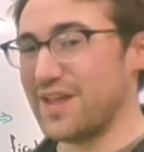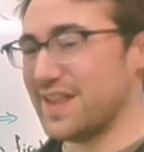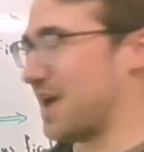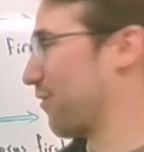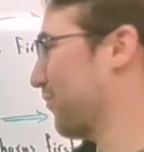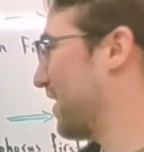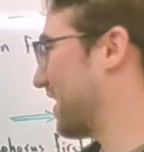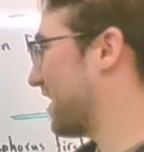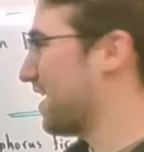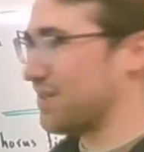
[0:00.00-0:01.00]
that we're
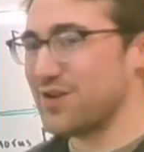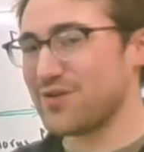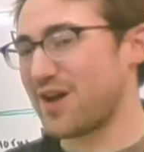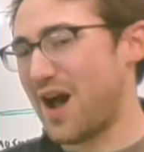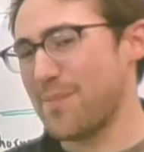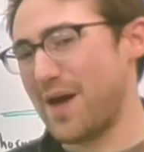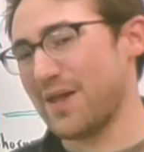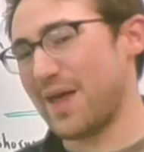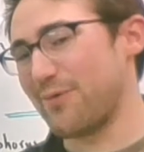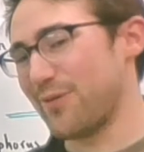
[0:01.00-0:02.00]
making, the new compound
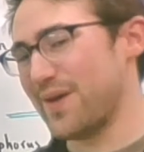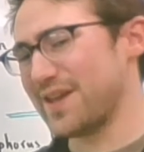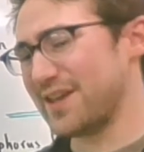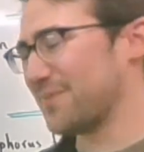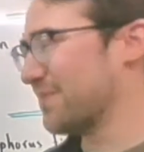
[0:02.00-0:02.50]
that we're making.